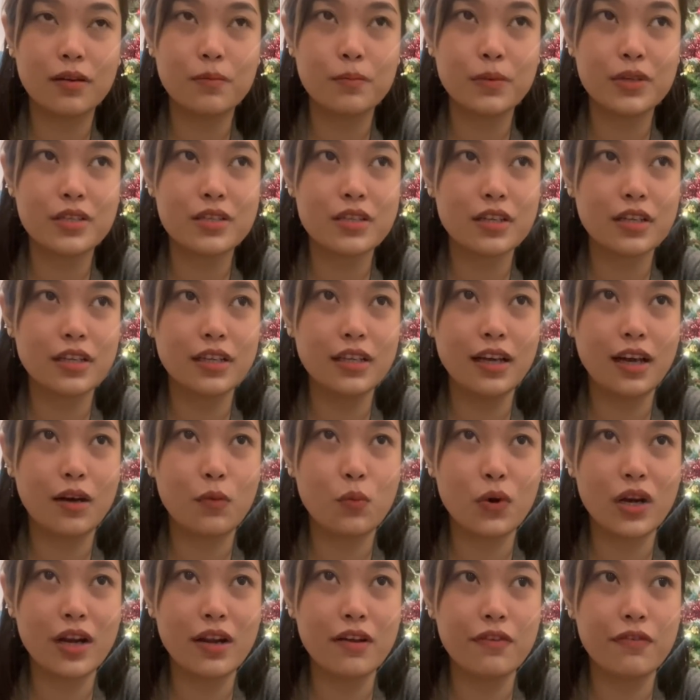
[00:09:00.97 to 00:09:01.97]
Basically,
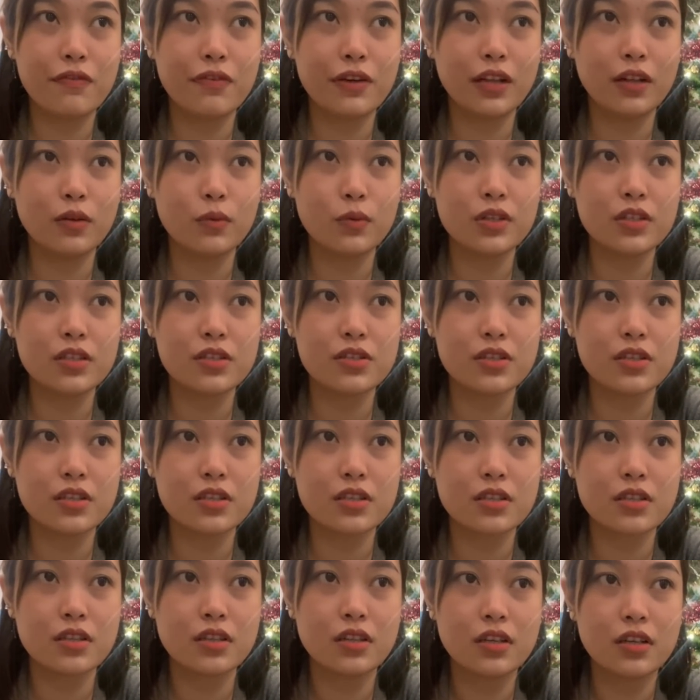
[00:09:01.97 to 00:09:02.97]
what I felt was
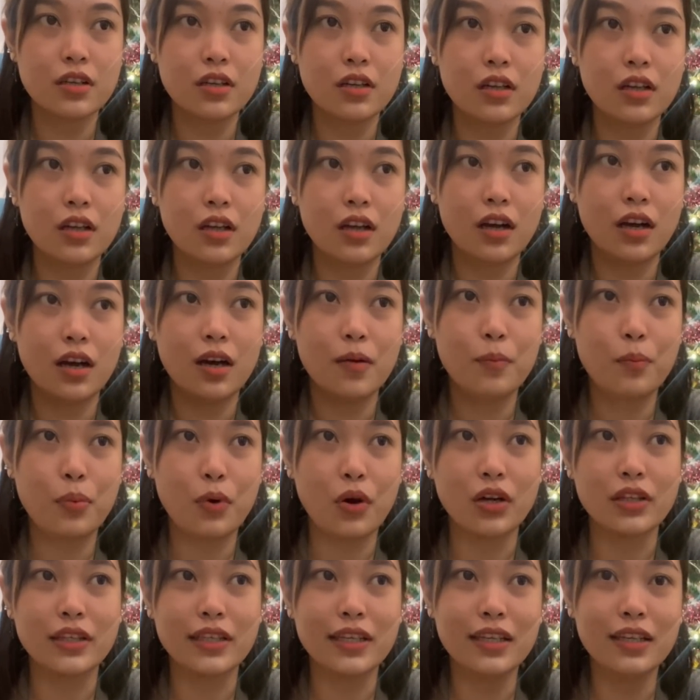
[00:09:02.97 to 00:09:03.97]
just a
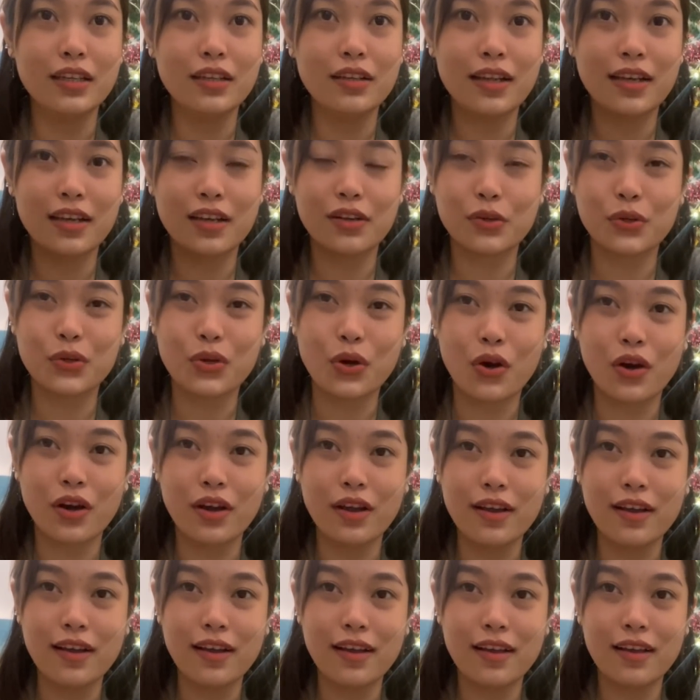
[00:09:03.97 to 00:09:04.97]
body like a
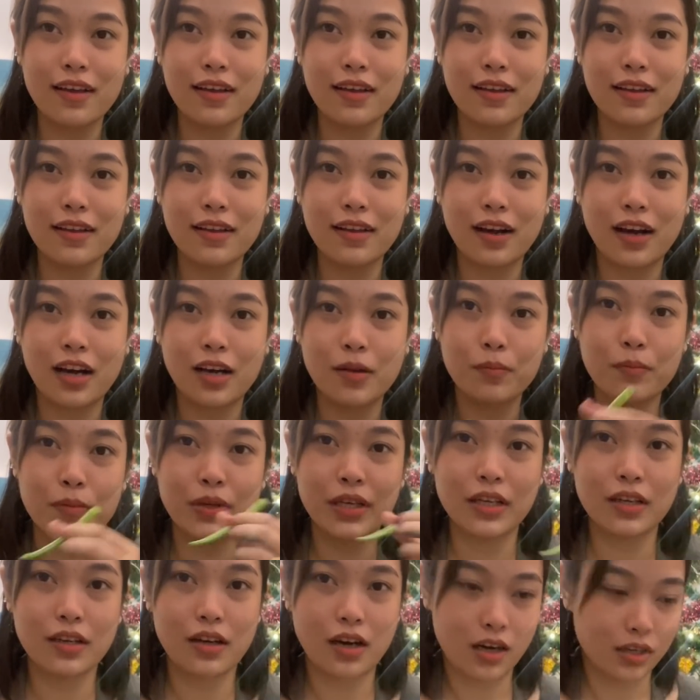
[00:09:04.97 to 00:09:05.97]
toy and I'm
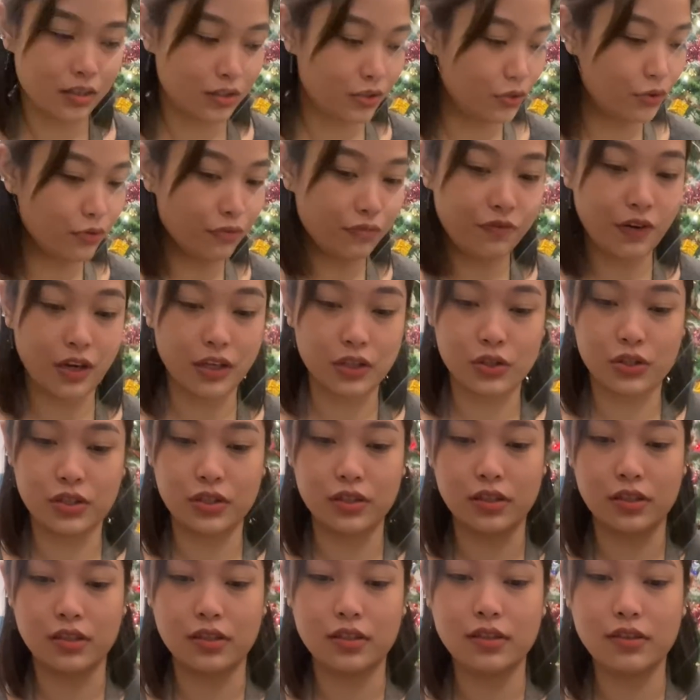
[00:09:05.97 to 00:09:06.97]
being asked to
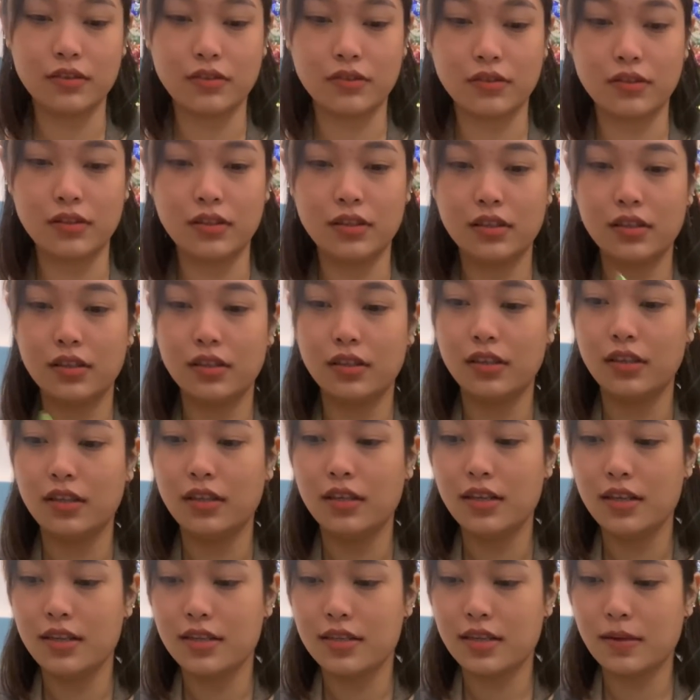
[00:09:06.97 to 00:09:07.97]
function, you know.
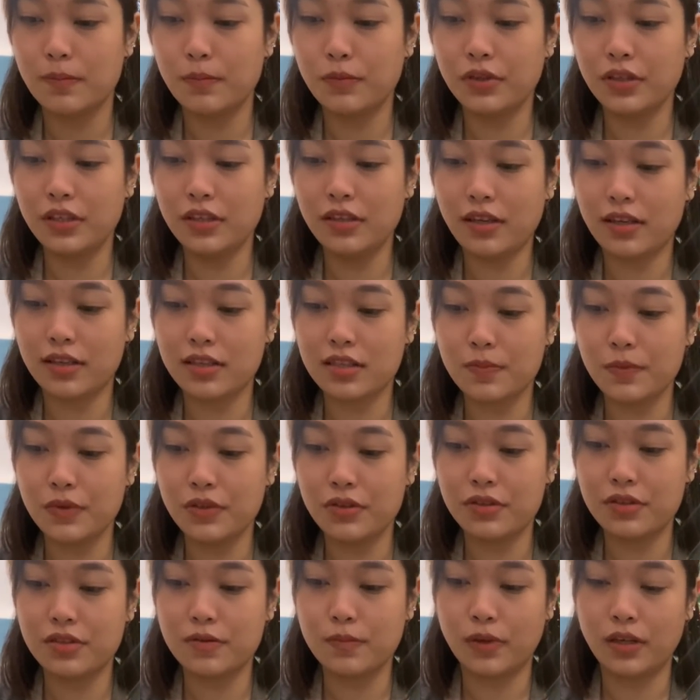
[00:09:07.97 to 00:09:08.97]
Somebody asked me
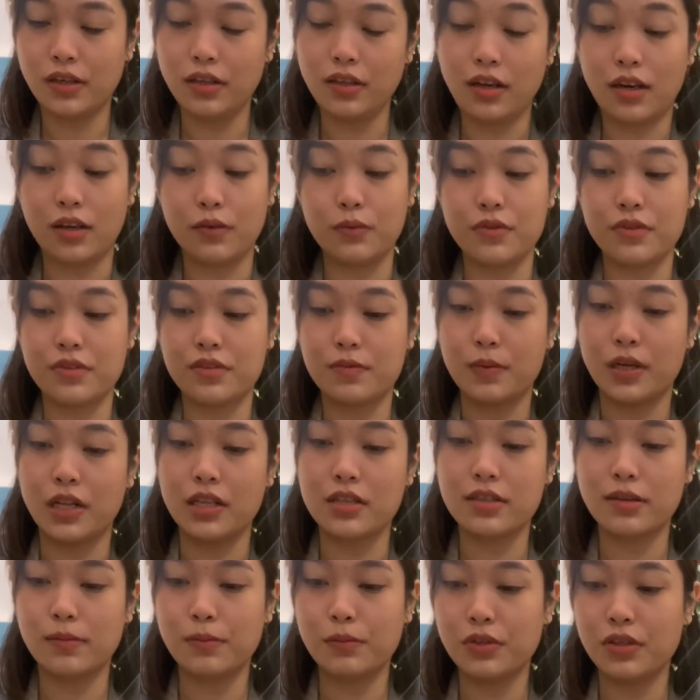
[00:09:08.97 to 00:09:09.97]
to smile, I would smile.
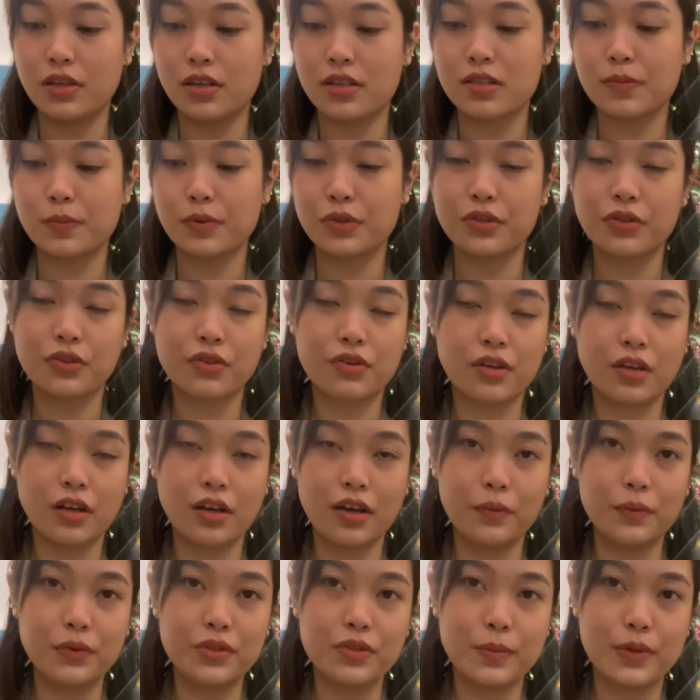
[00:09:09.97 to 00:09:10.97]
Somebody asked me to cry,
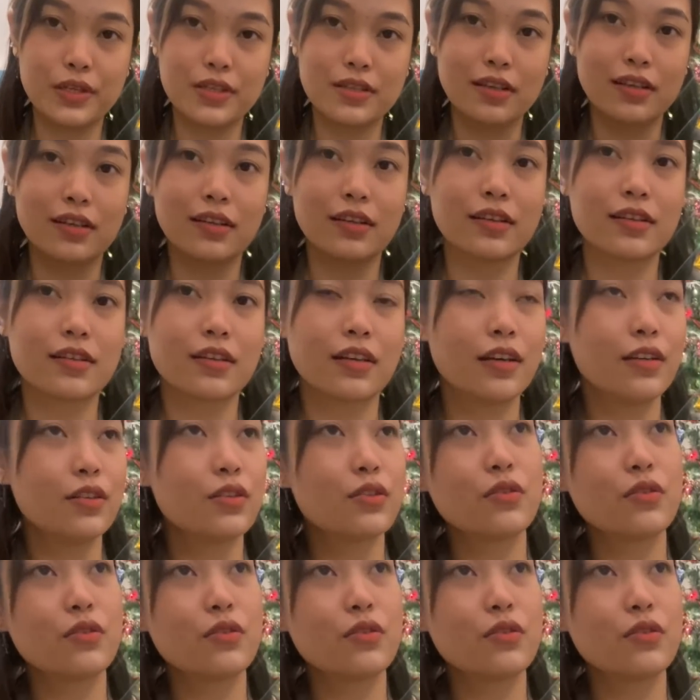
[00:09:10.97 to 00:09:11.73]
I would basically cry.